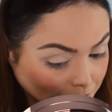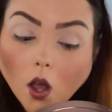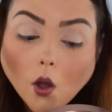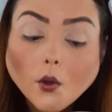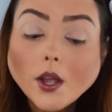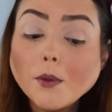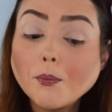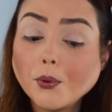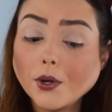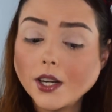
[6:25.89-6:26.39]

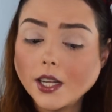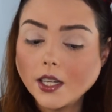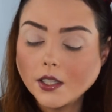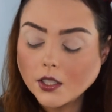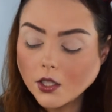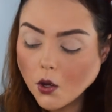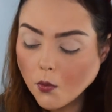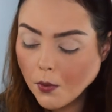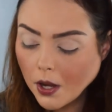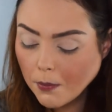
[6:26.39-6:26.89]
Okay, pretty.
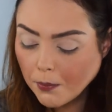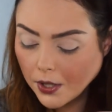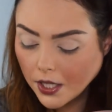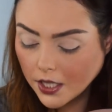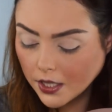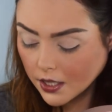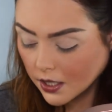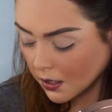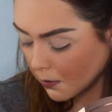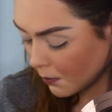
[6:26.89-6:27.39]
So my
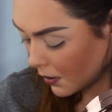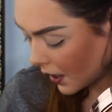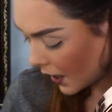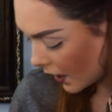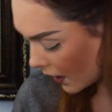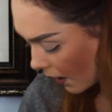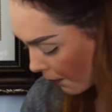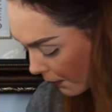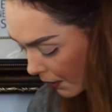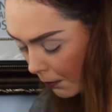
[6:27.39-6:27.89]
biggest
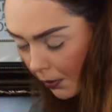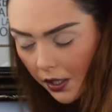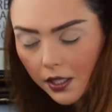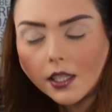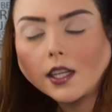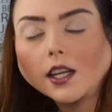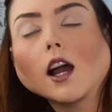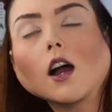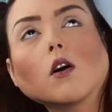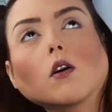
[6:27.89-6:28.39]
complaint, I'm gonna blend
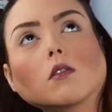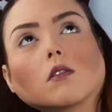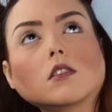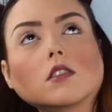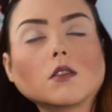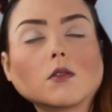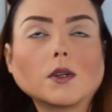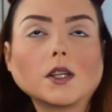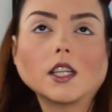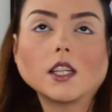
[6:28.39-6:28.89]
it out
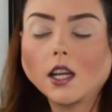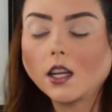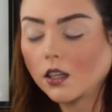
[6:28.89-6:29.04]
so we can